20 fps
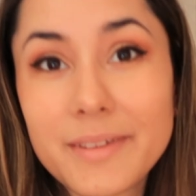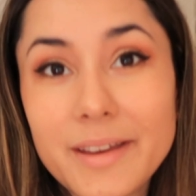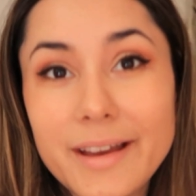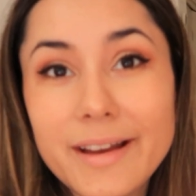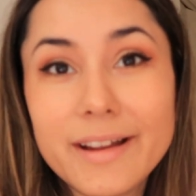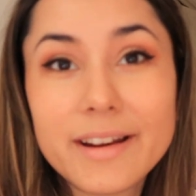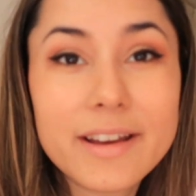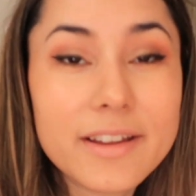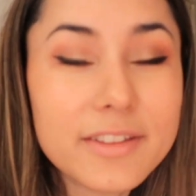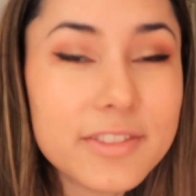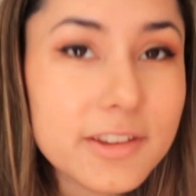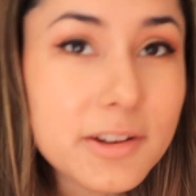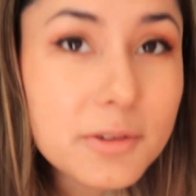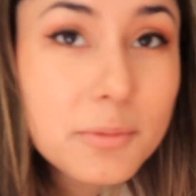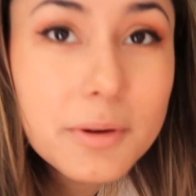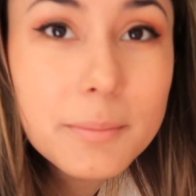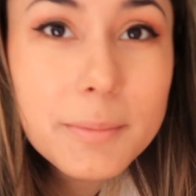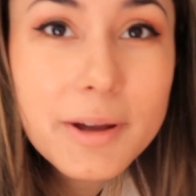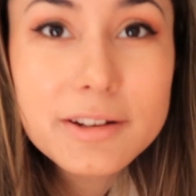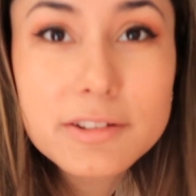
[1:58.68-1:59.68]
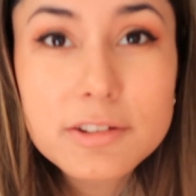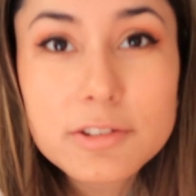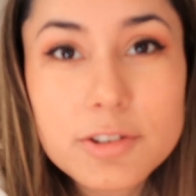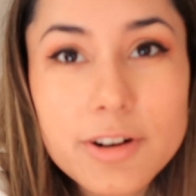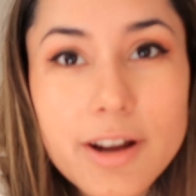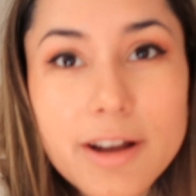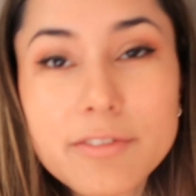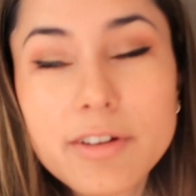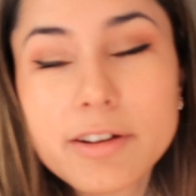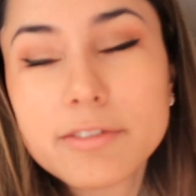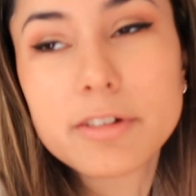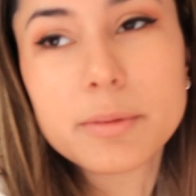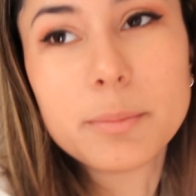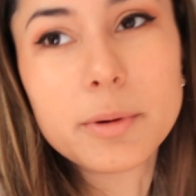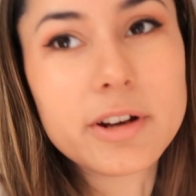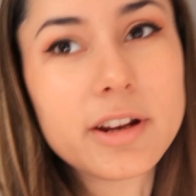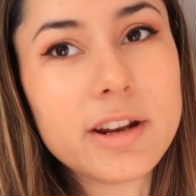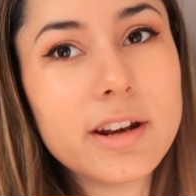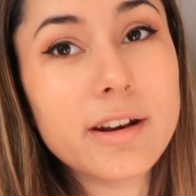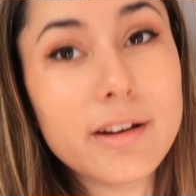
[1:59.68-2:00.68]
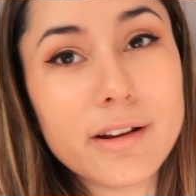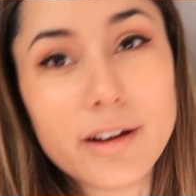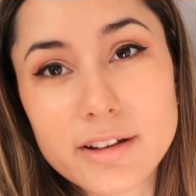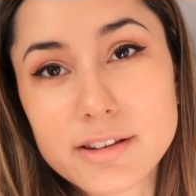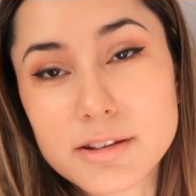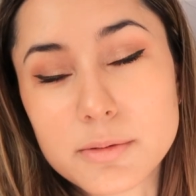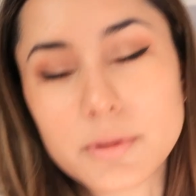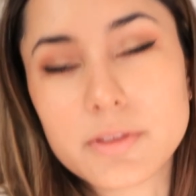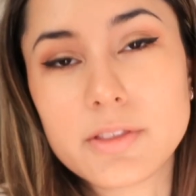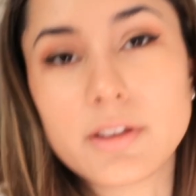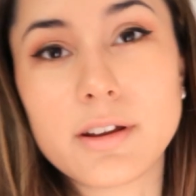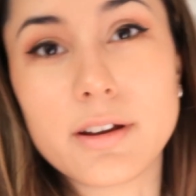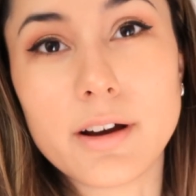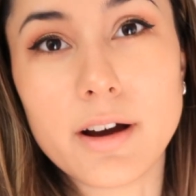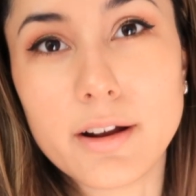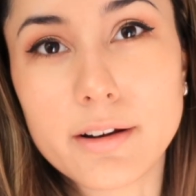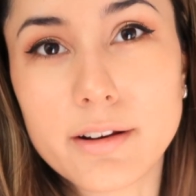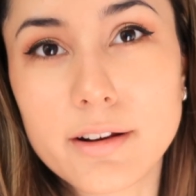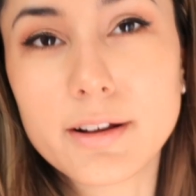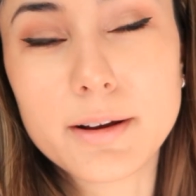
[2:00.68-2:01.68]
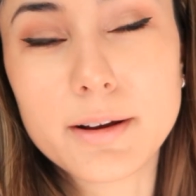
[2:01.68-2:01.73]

And I think we're about to drive everybody nuts with the garden